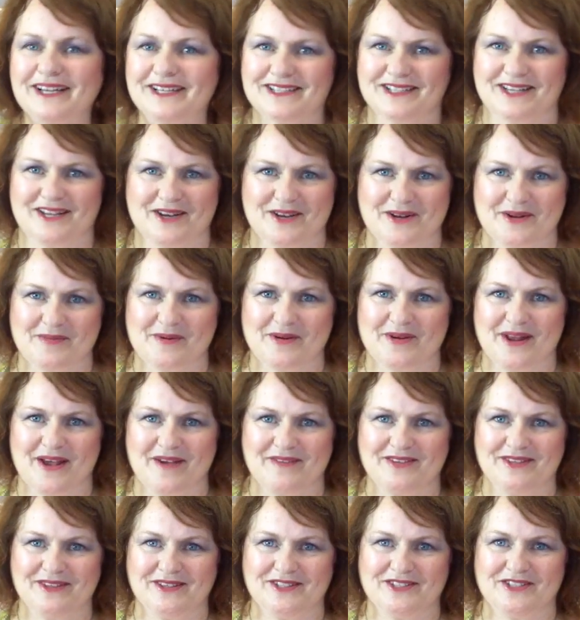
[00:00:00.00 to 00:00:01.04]
excited about
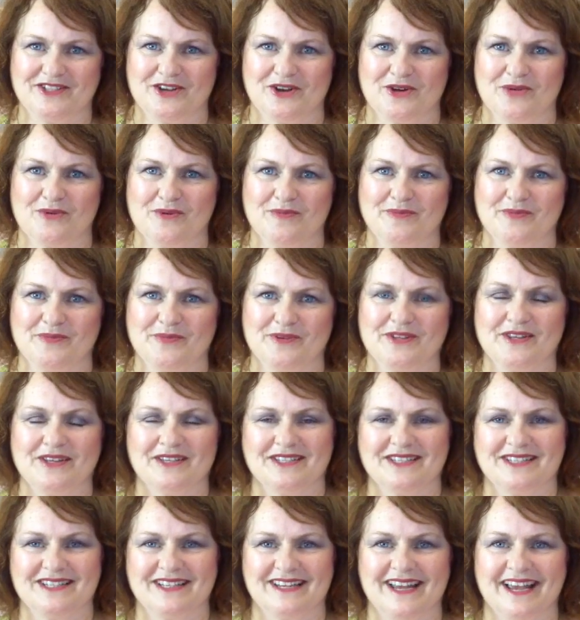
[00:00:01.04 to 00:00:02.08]
having this young woman with
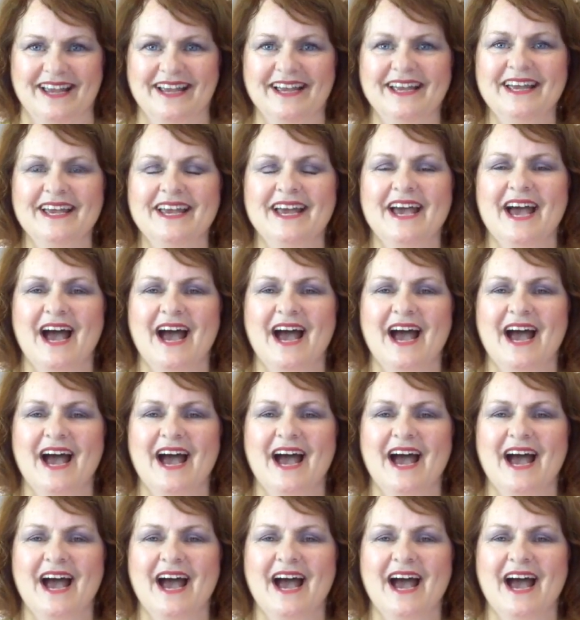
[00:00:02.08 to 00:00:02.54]
us today.